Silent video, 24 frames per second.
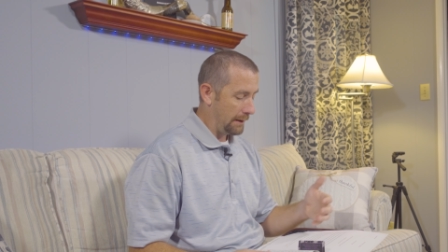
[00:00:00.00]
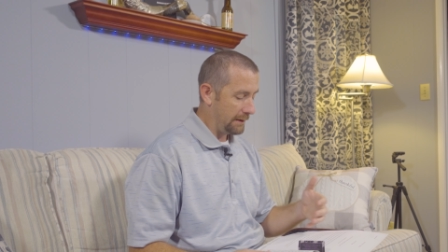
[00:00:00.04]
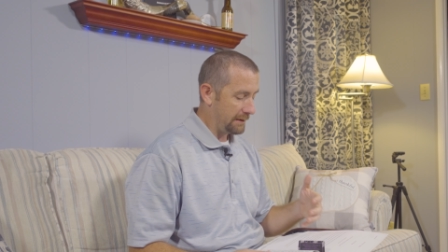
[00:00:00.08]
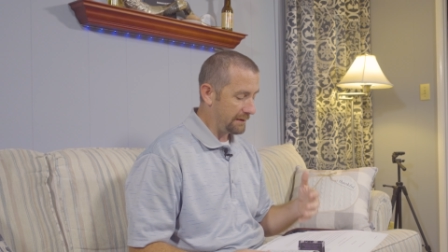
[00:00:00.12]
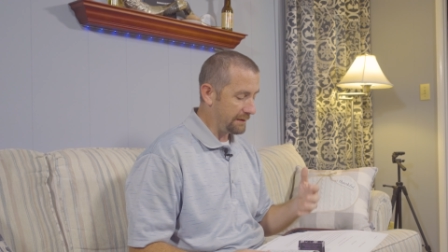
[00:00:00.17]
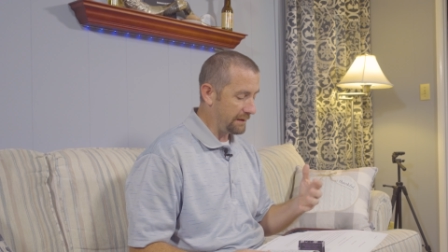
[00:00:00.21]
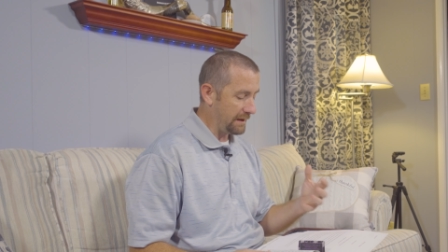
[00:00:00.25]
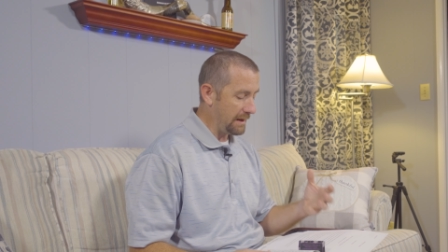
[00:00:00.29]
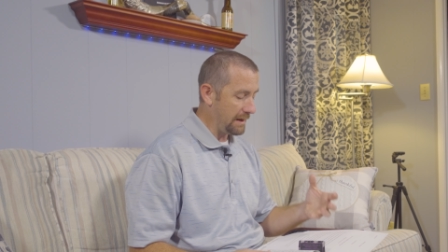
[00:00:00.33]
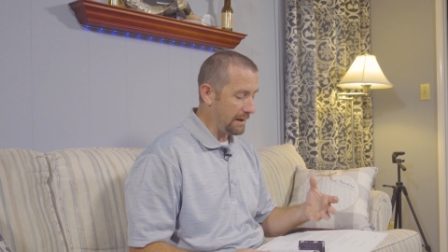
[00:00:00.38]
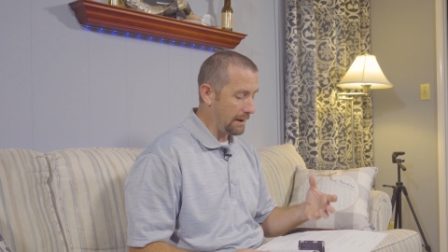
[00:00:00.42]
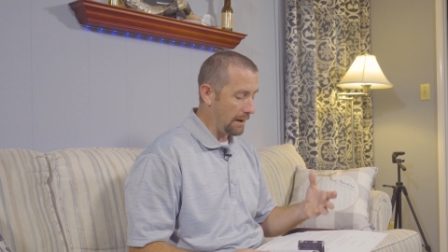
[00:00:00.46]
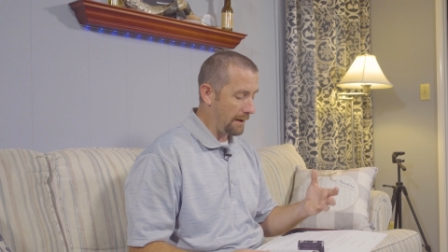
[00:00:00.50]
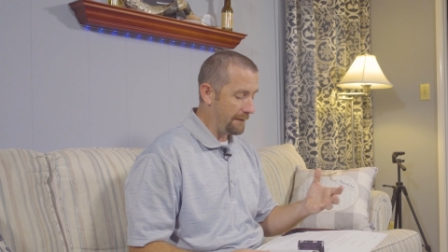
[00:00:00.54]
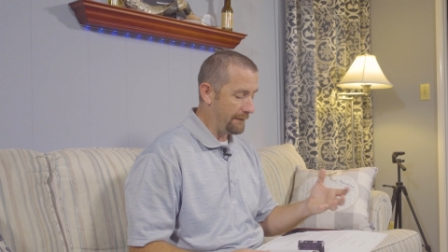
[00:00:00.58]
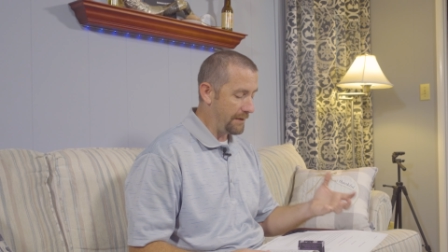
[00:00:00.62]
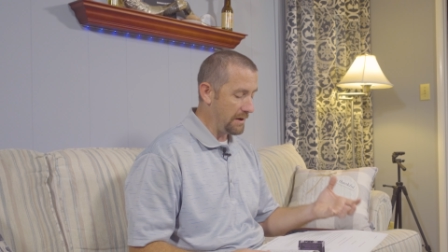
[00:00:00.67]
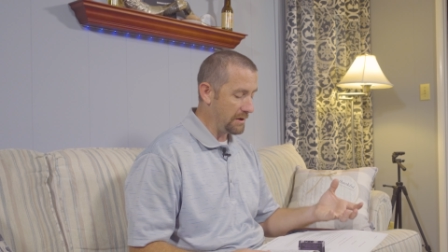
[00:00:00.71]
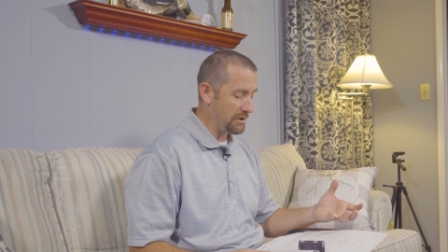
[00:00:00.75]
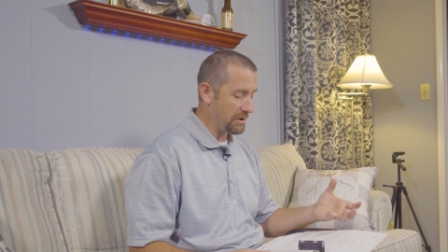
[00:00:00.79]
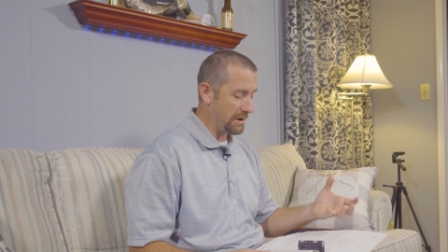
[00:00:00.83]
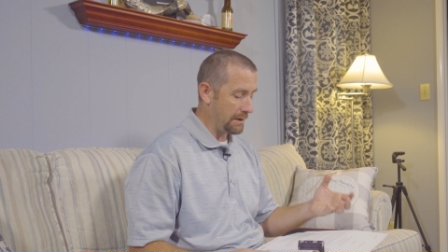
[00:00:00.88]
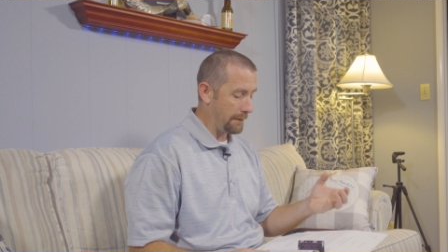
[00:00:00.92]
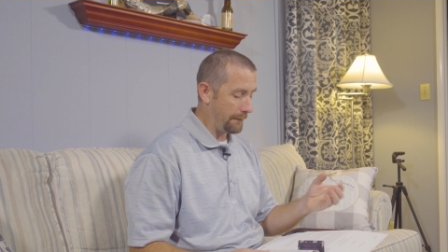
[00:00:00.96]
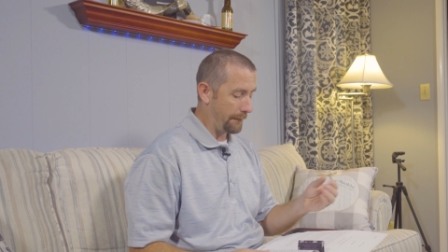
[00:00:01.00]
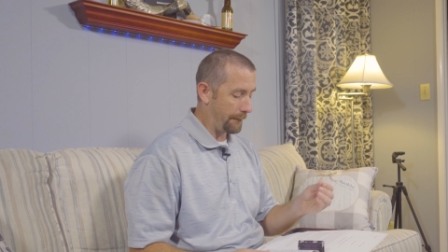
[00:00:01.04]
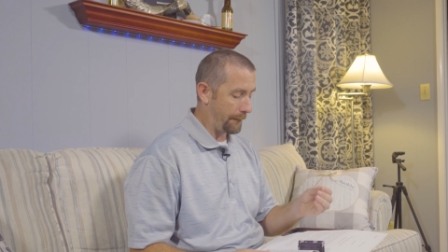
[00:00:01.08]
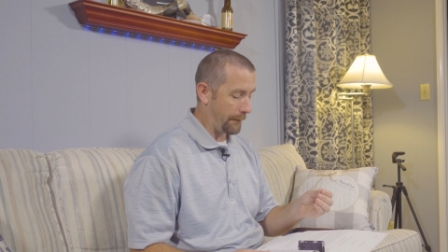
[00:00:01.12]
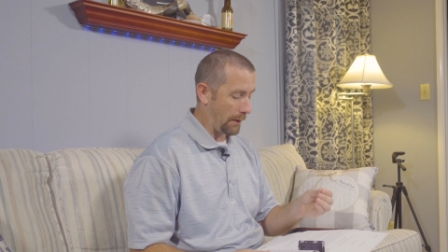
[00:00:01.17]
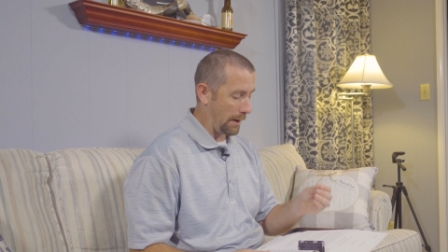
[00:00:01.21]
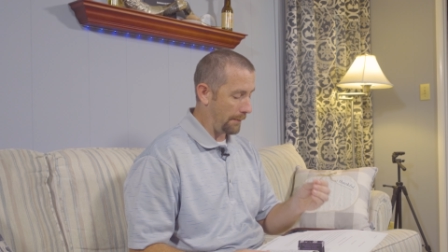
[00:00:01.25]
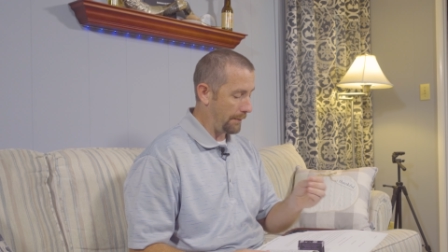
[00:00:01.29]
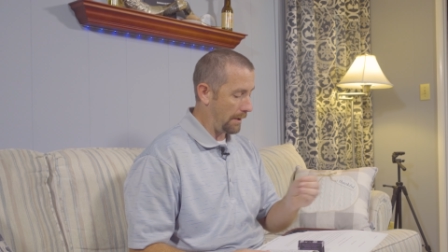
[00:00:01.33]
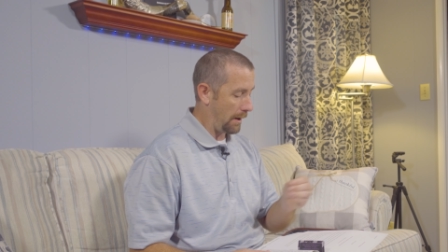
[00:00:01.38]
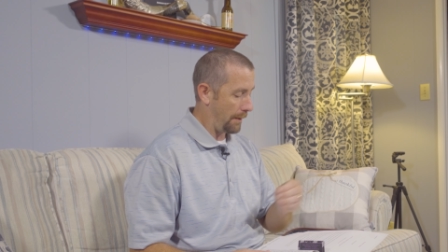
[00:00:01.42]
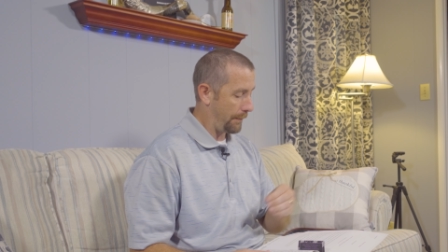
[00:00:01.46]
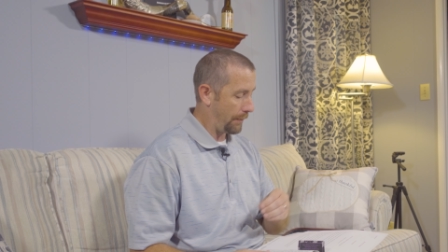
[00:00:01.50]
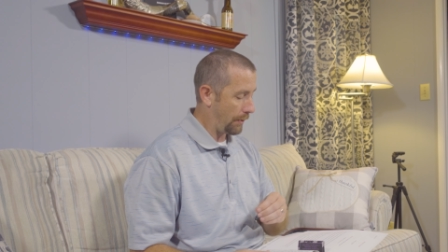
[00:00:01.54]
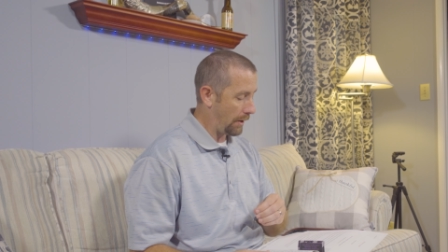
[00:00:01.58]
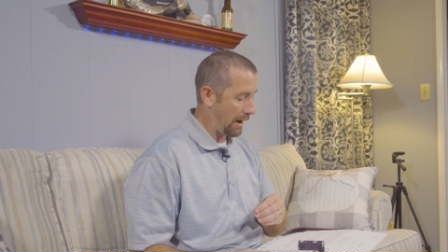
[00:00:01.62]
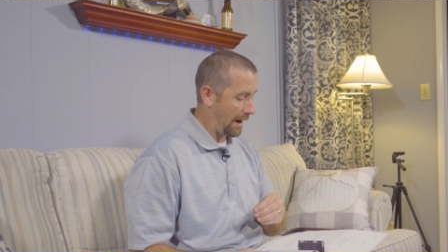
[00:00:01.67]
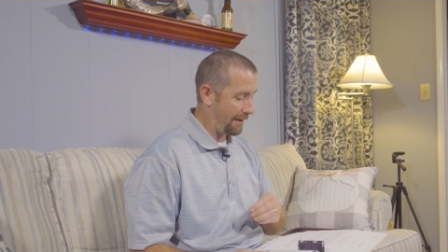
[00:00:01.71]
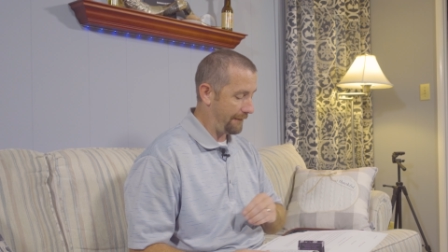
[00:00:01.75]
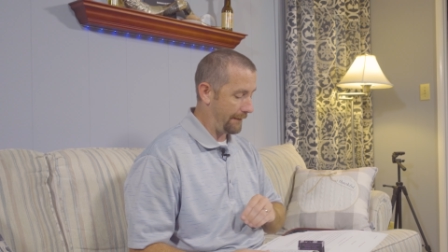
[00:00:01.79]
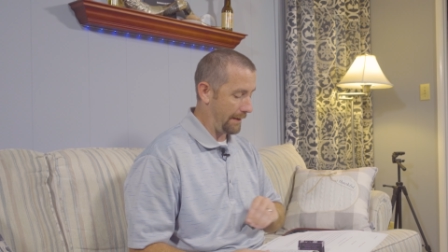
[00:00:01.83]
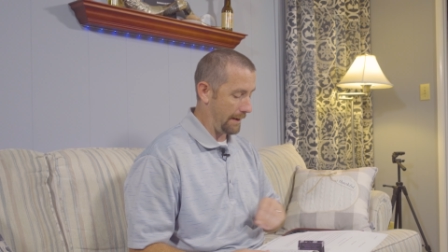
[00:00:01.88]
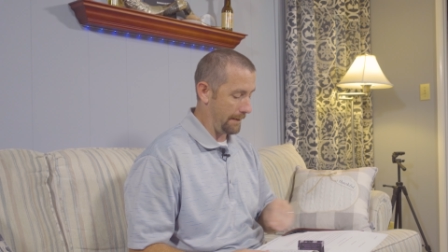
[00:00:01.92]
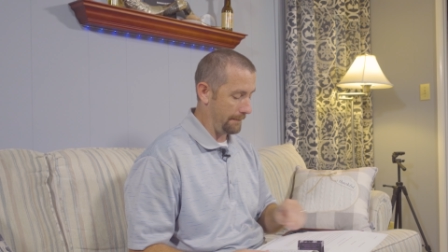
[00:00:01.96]
Seek a vision from a
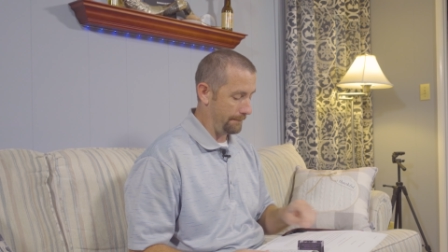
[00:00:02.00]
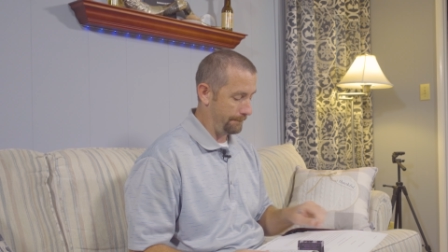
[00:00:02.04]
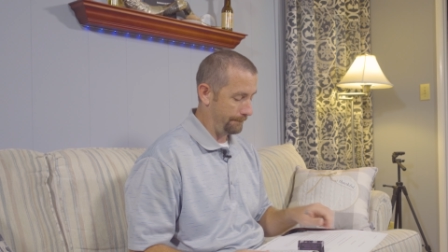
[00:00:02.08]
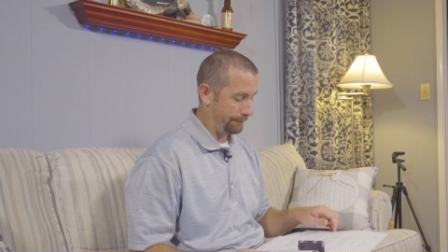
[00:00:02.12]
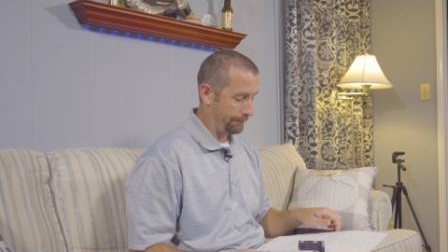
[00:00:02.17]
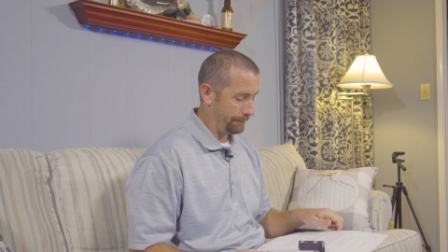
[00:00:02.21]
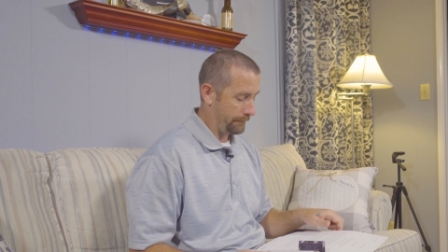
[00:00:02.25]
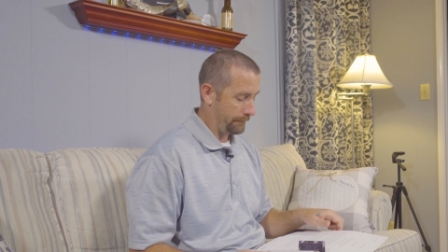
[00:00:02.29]
prophet.